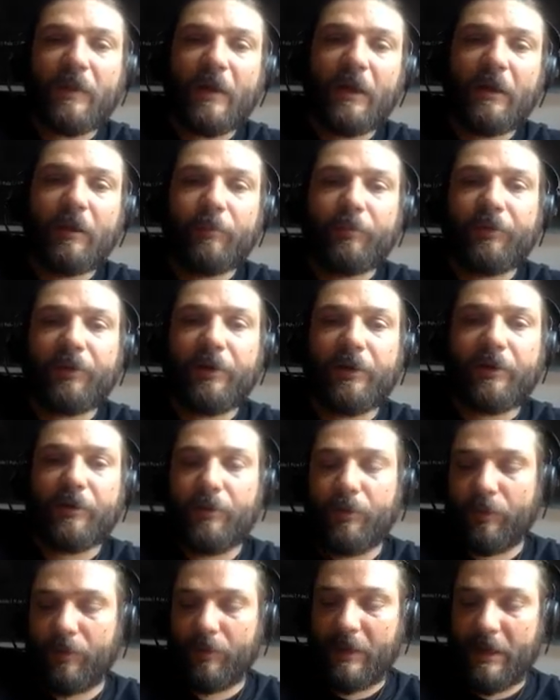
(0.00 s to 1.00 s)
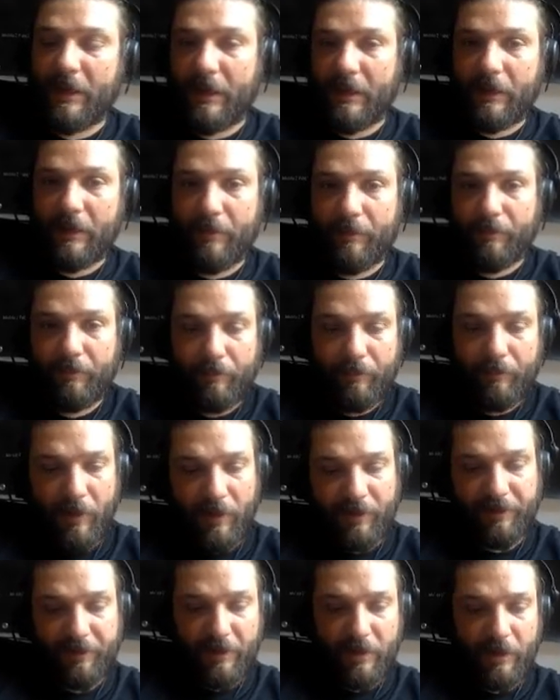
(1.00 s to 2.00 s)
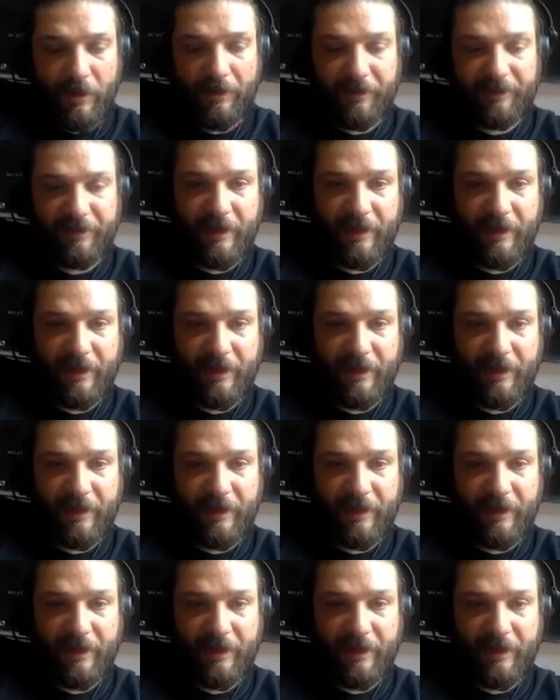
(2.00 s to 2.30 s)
and I'm going to call it Masterclass